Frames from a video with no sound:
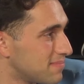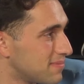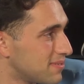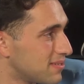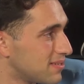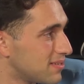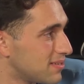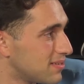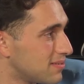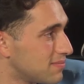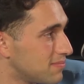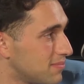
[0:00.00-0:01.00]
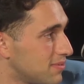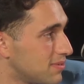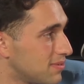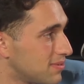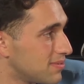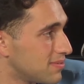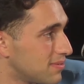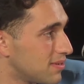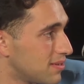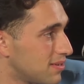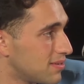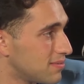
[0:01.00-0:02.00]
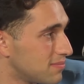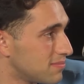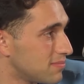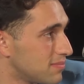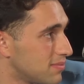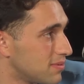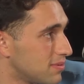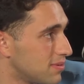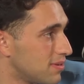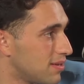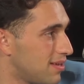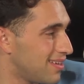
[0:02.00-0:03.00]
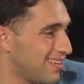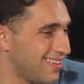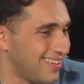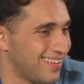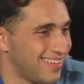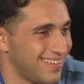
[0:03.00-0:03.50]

No words are spoken by the person on screen.